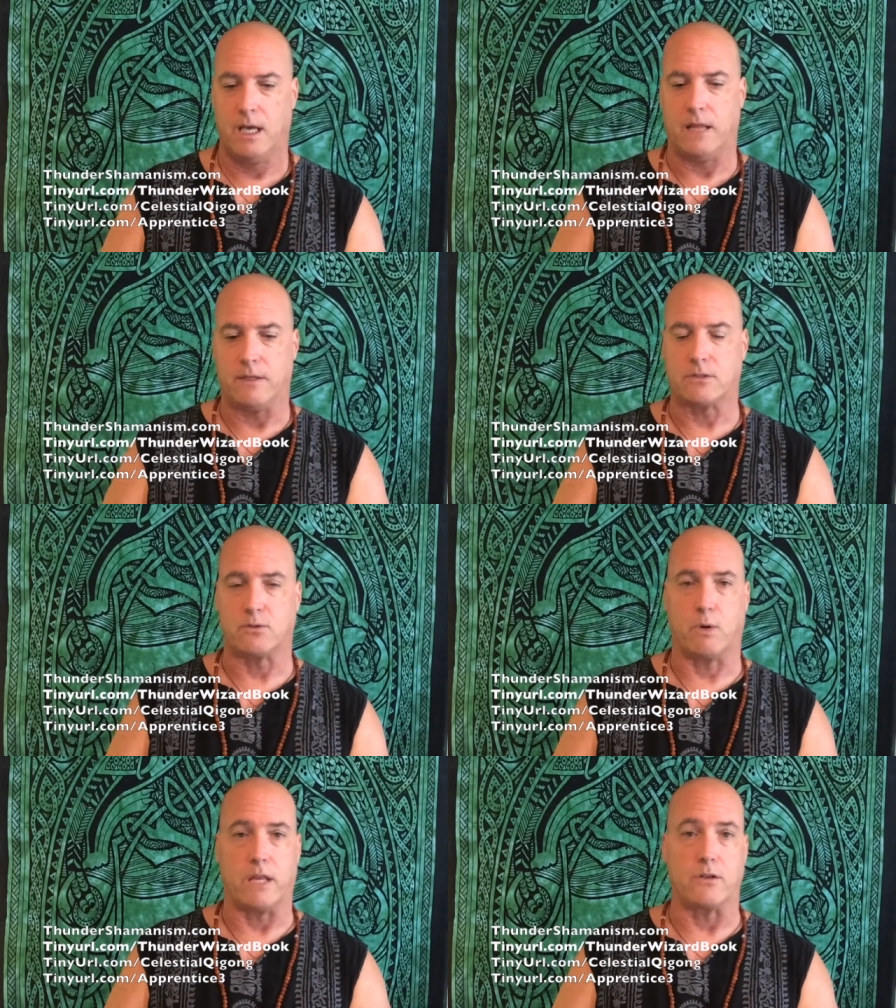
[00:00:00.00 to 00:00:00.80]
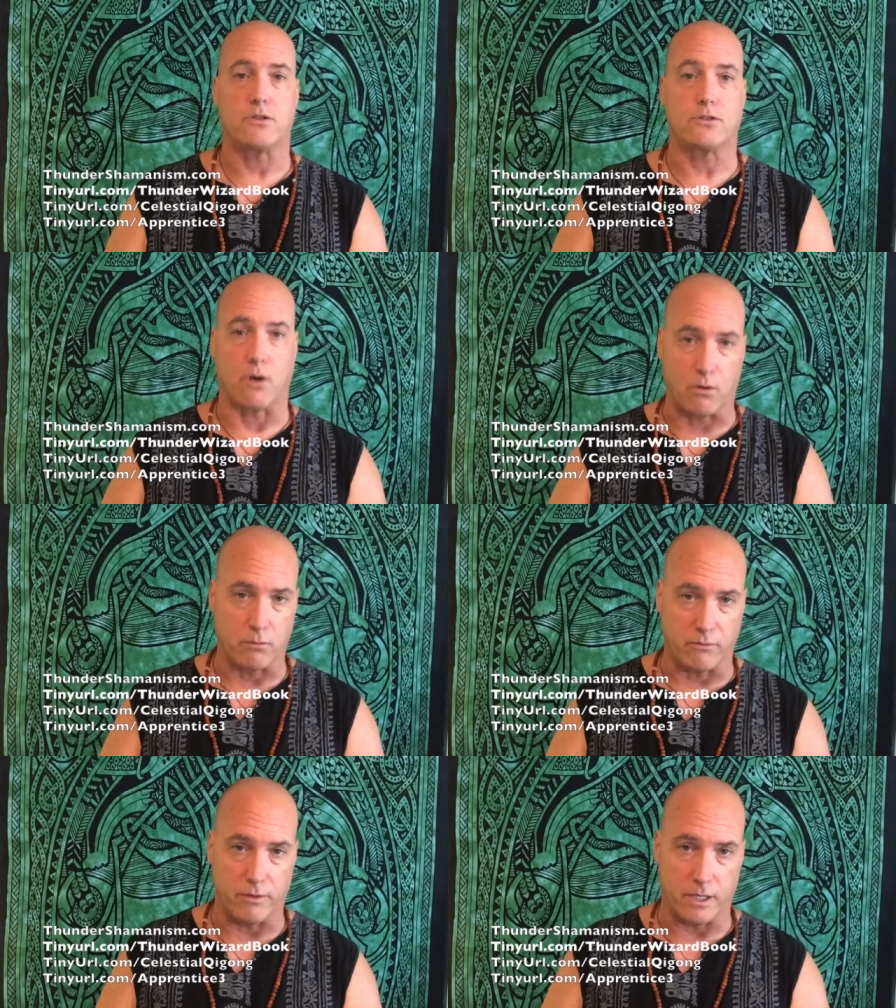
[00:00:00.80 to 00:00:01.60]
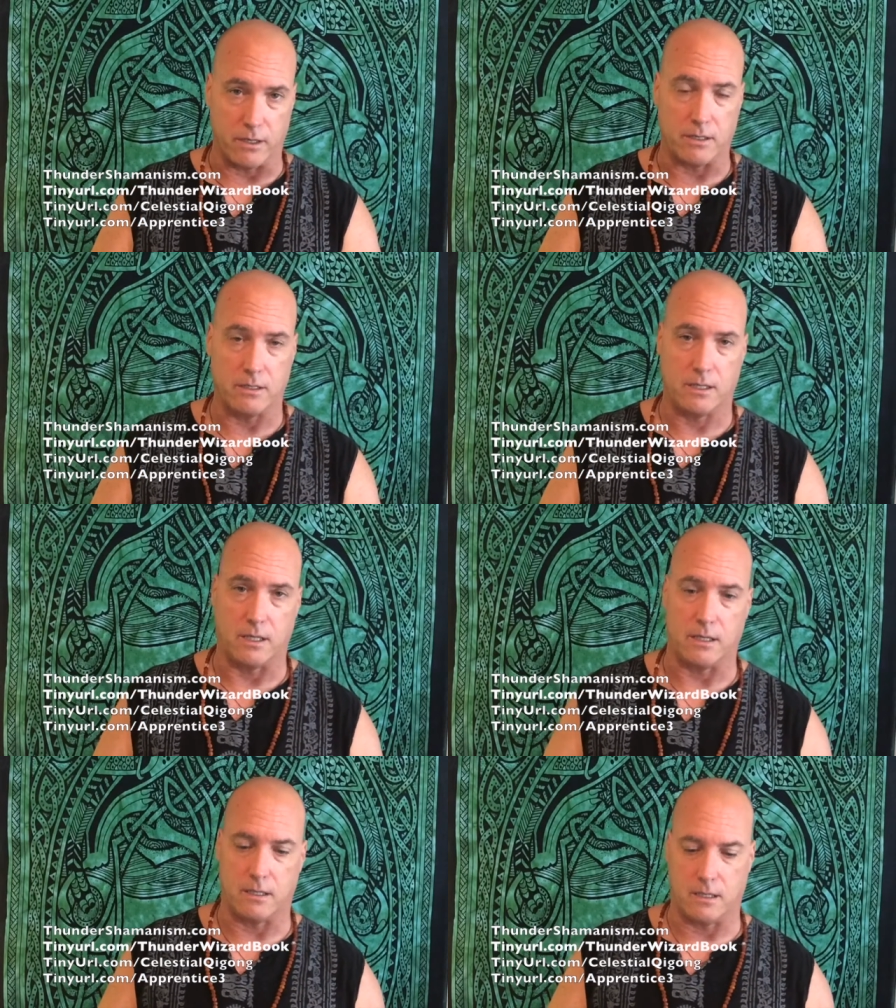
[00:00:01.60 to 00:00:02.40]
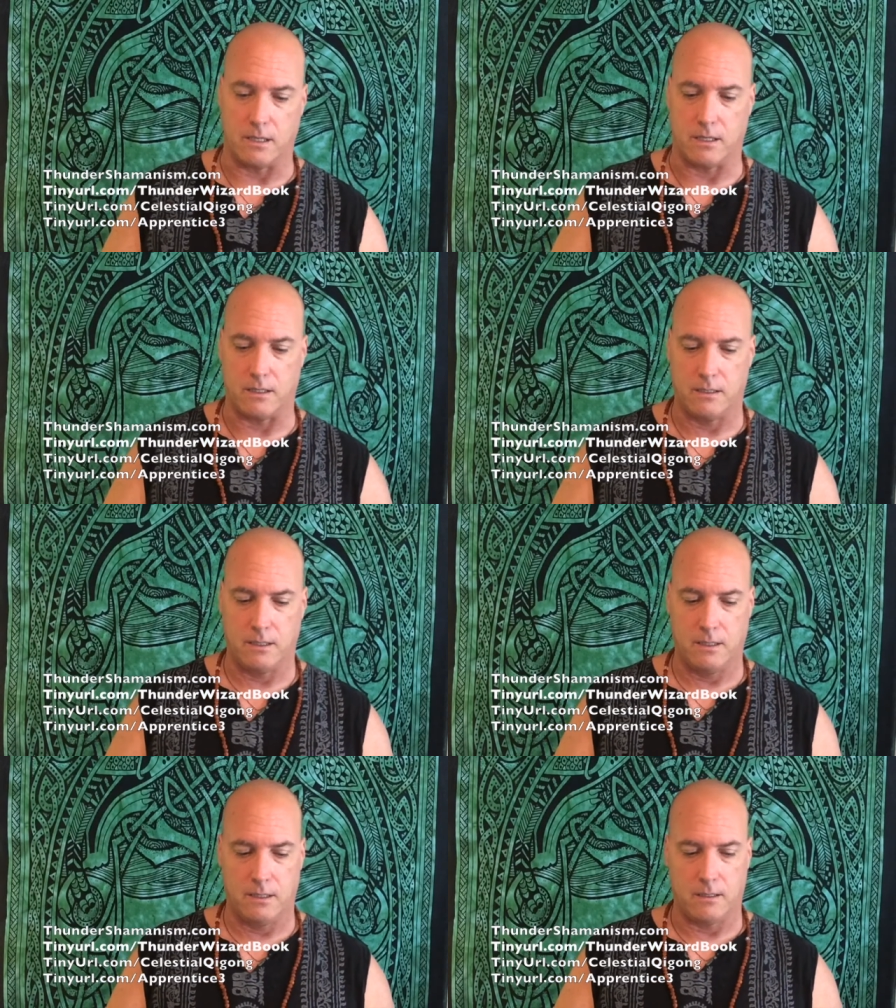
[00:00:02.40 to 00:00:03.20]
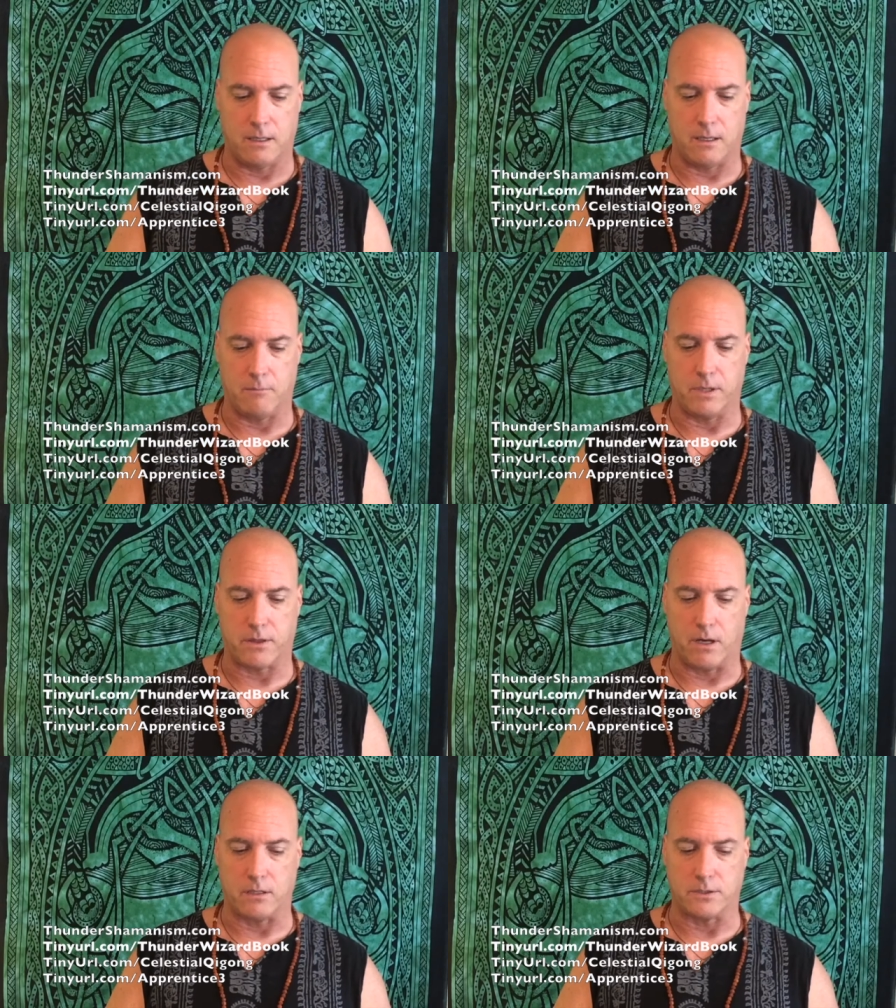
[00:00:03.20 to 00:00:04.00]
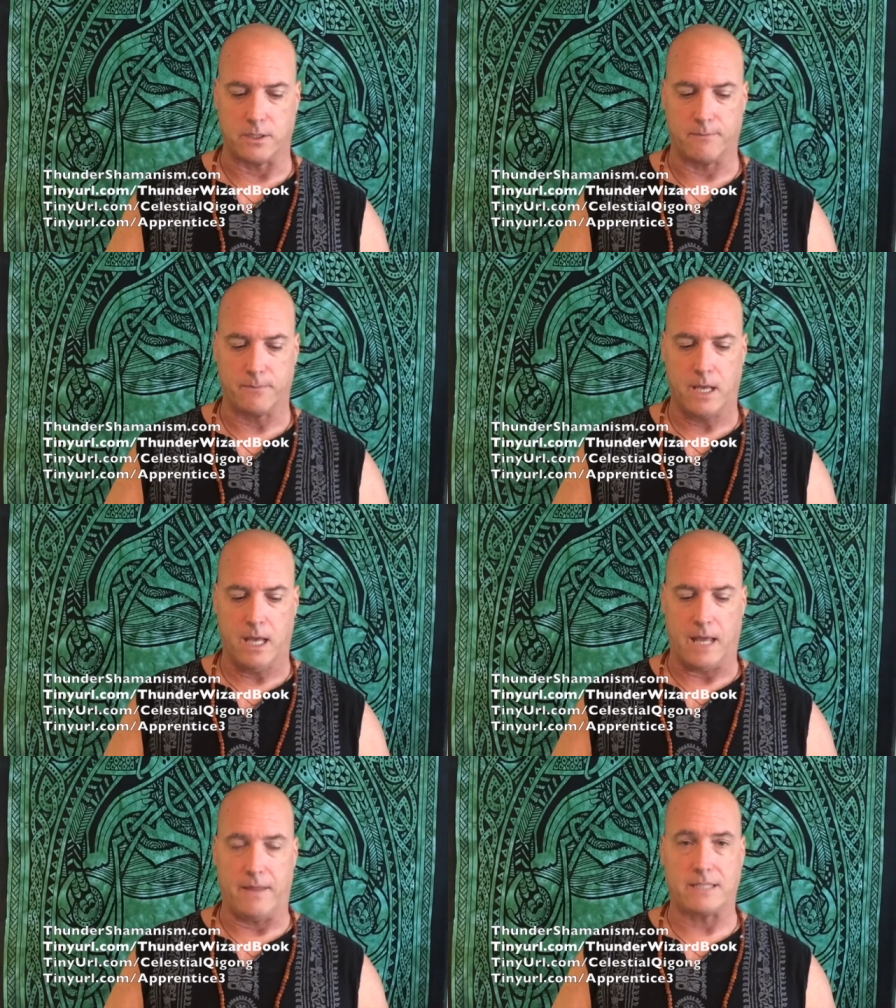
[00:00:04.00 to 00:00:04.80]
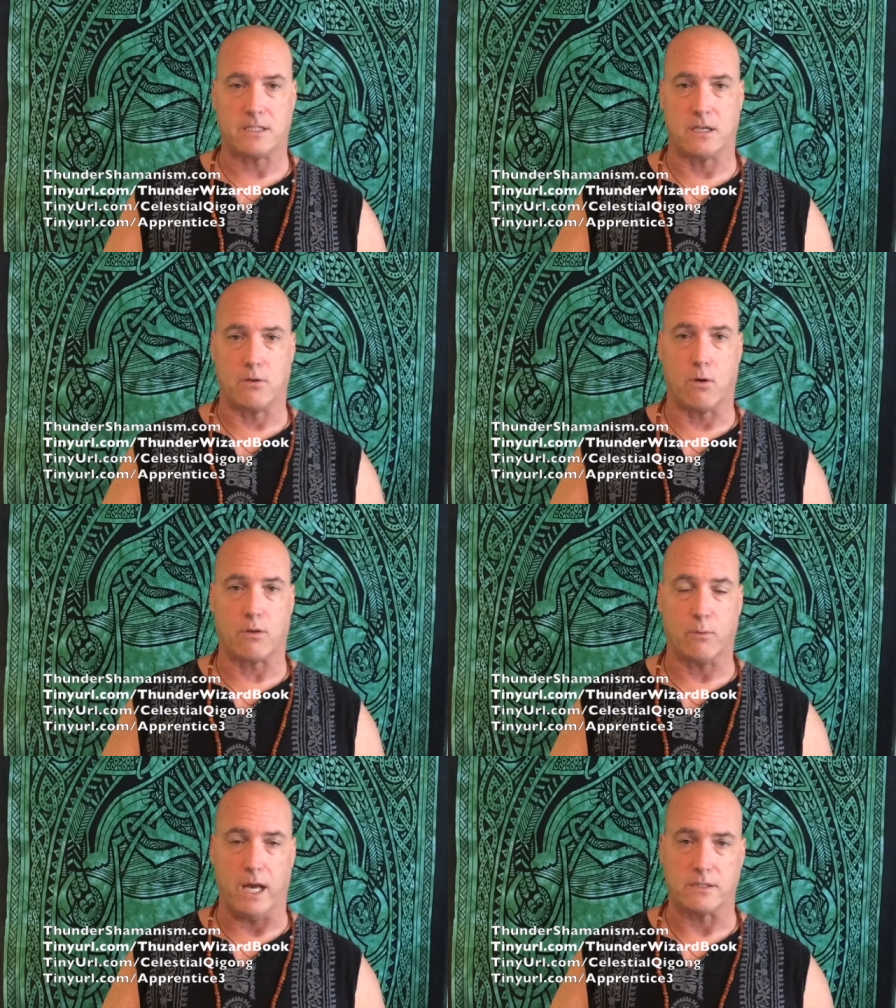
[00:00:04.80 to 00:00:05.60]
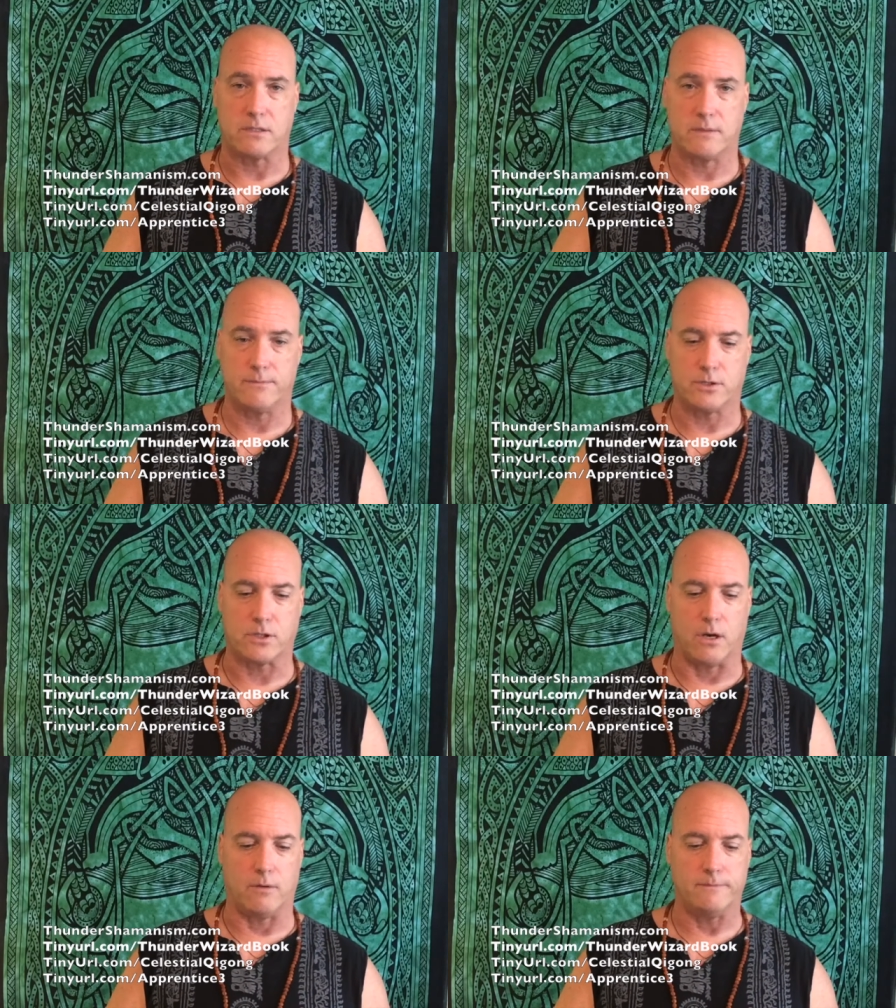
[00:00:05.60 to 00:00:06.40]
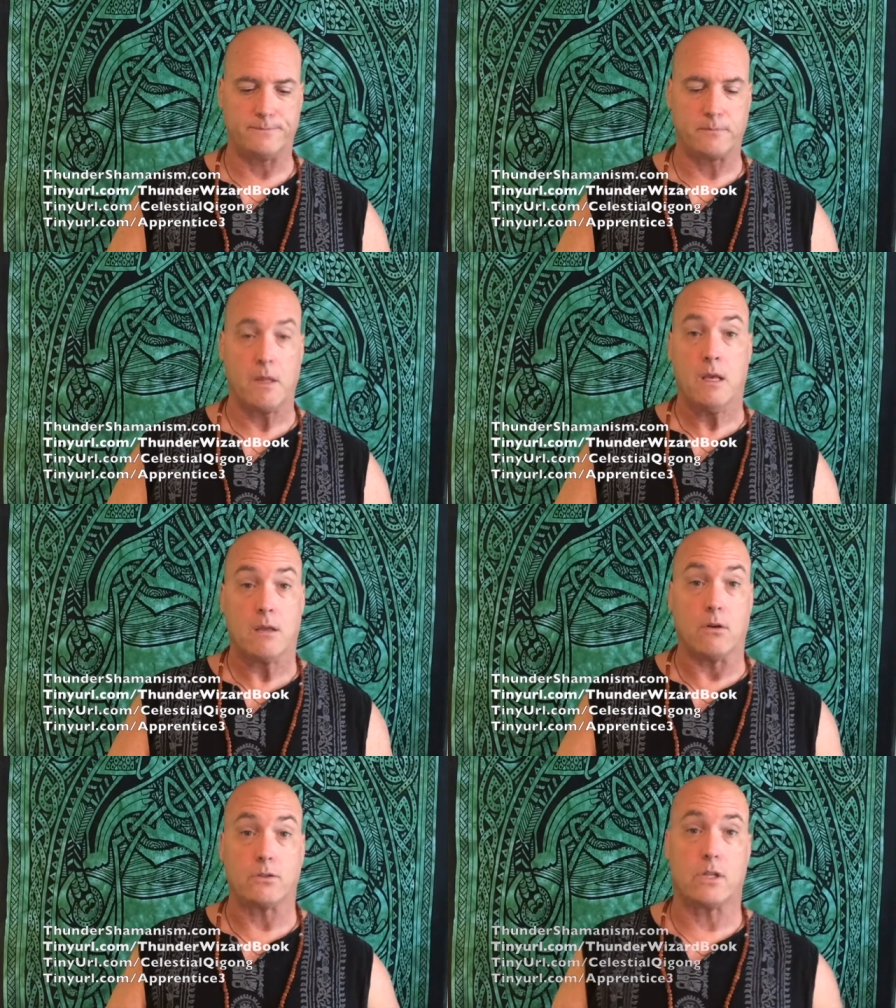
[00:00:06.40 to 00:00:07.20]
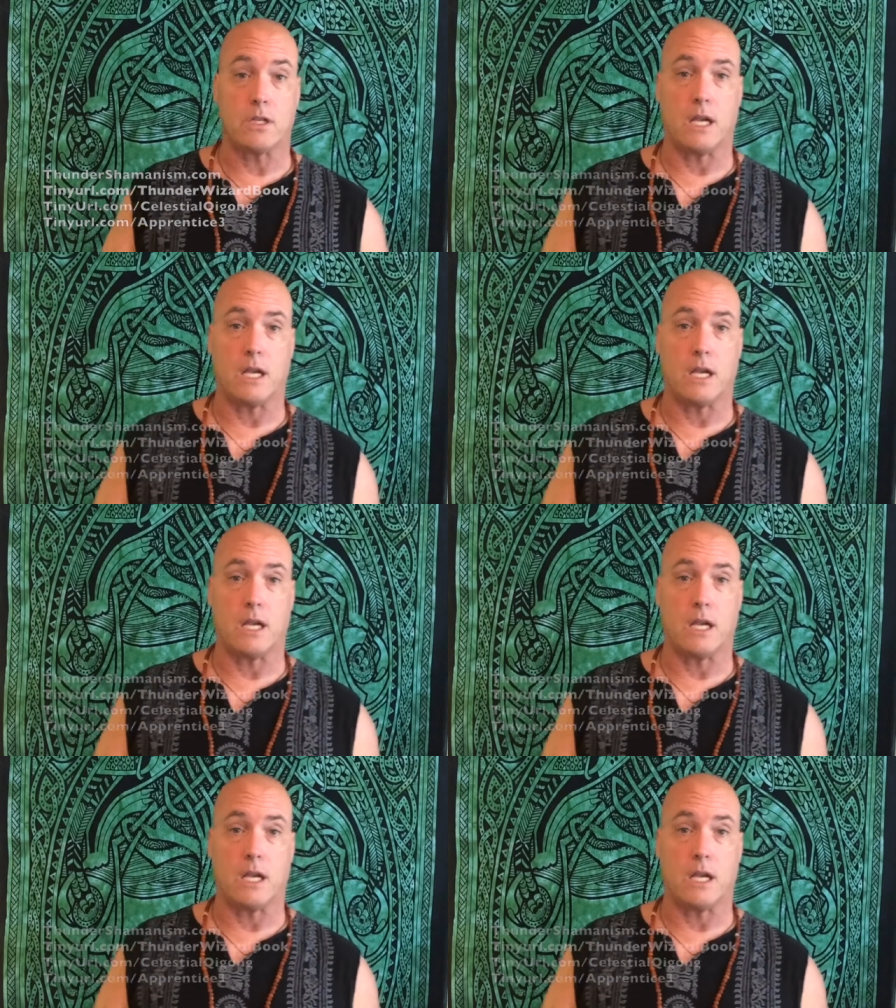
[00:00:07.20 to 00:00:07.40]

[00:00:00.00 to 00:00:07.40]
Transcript: And this is why they're so revered in mythology. And that's in the Northwest. So those are